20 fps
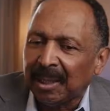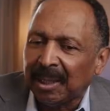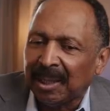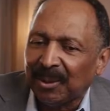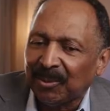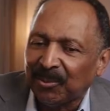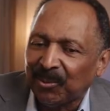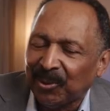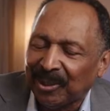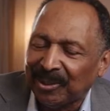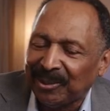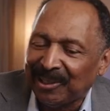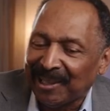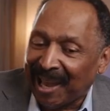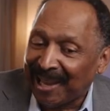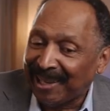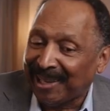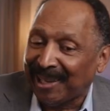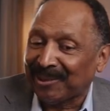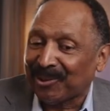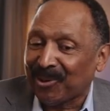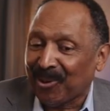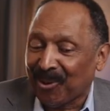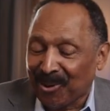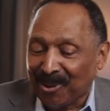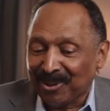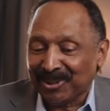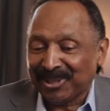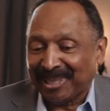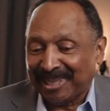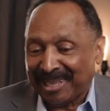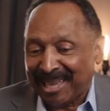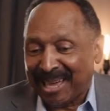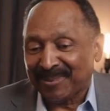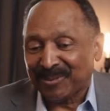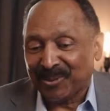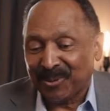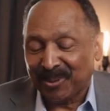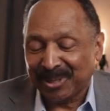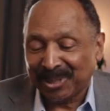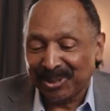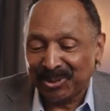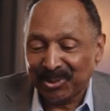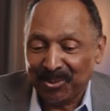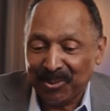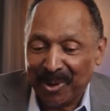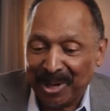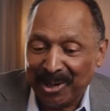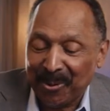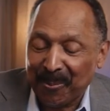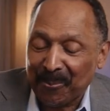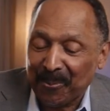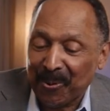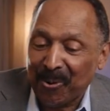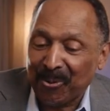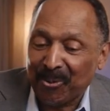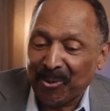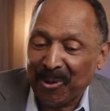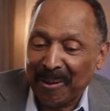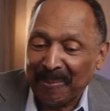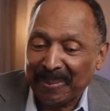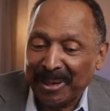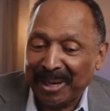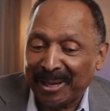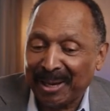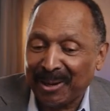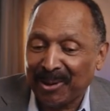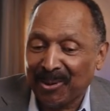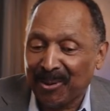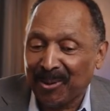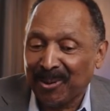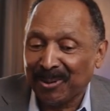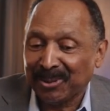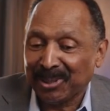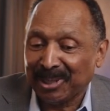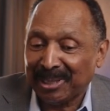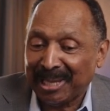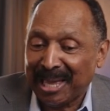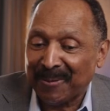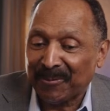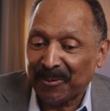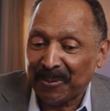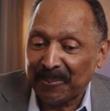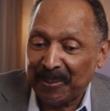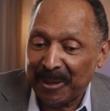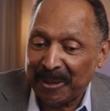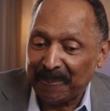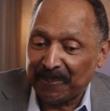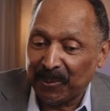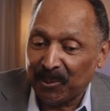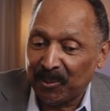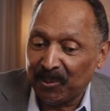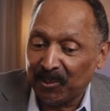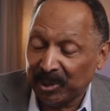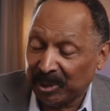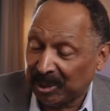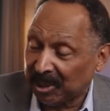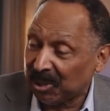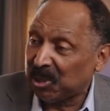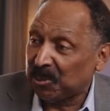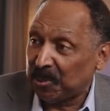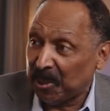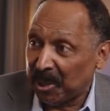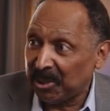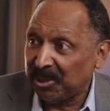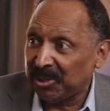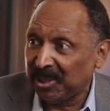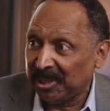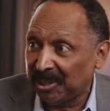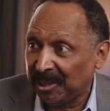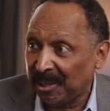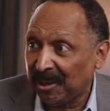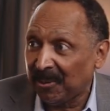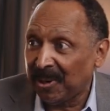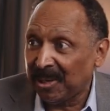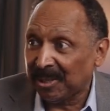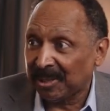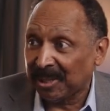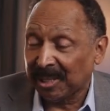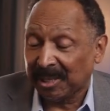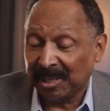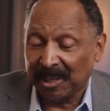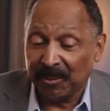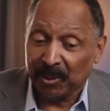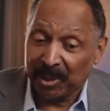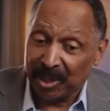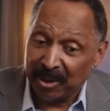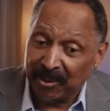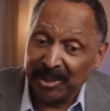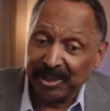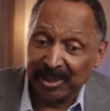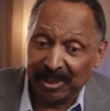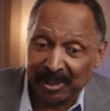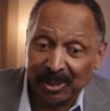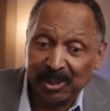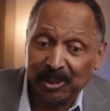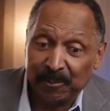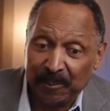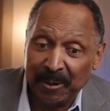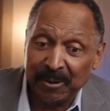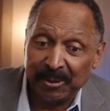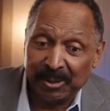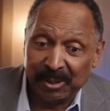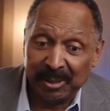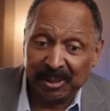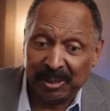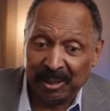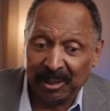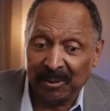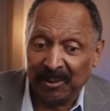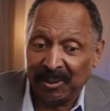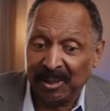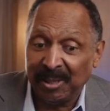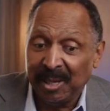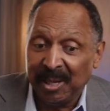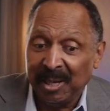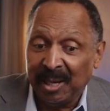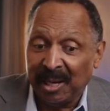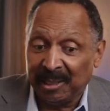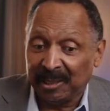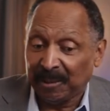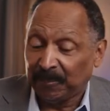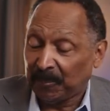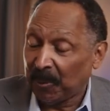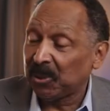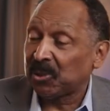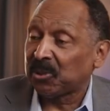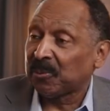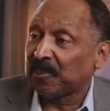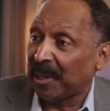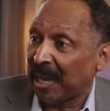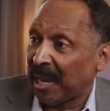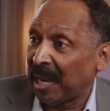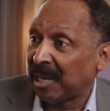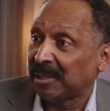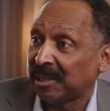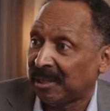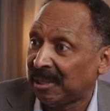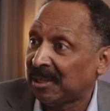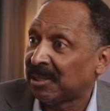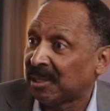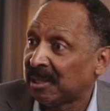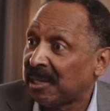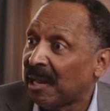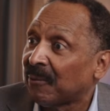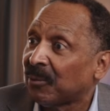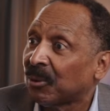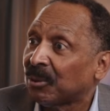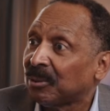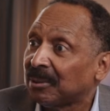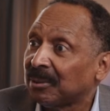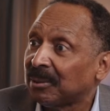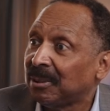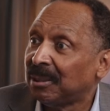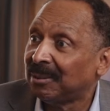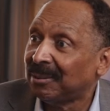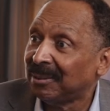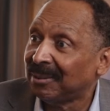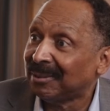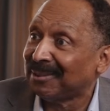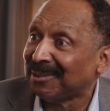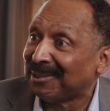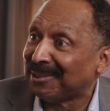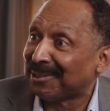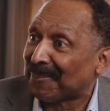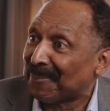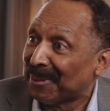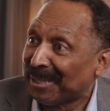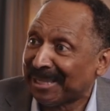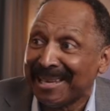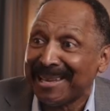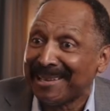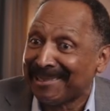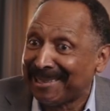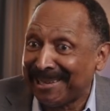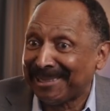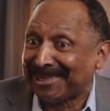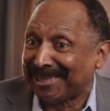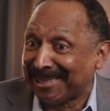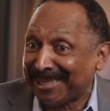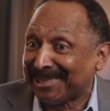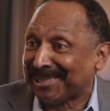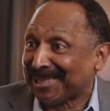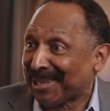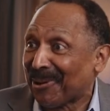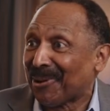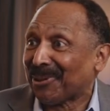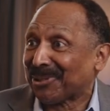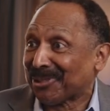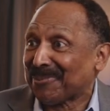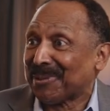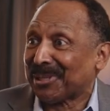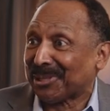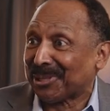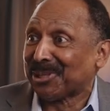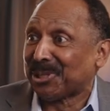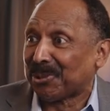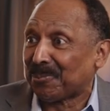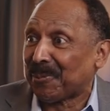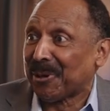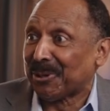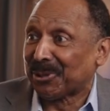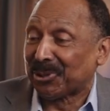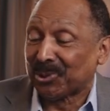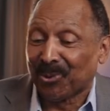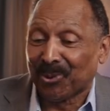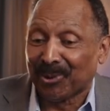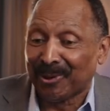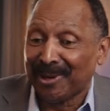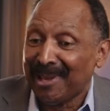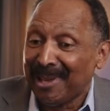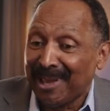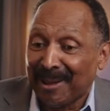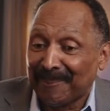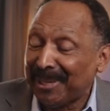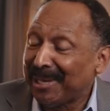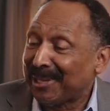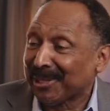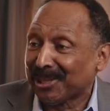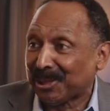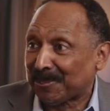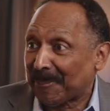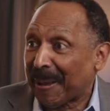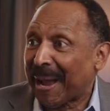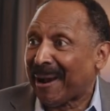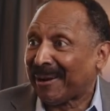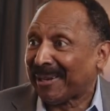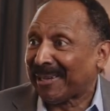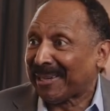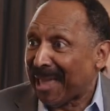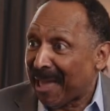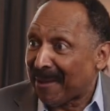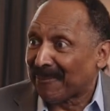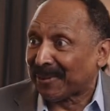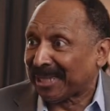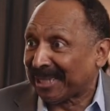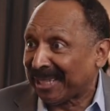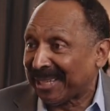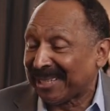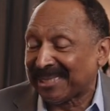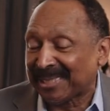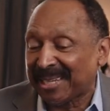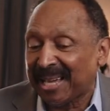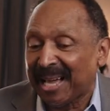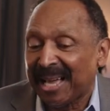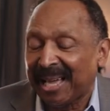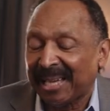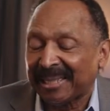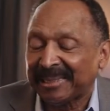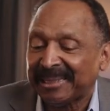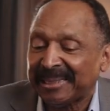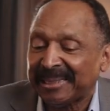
Yeah, well, I get calls a lot. Of course, I do a radio program, and I get calls a lot from people with conspiracy theories. And I say, well, there is a conspiracy theory, and the person behind it is the devil. Mm. I mean, he's the ultimate conspirator. I mean, he conspired in heaven against God.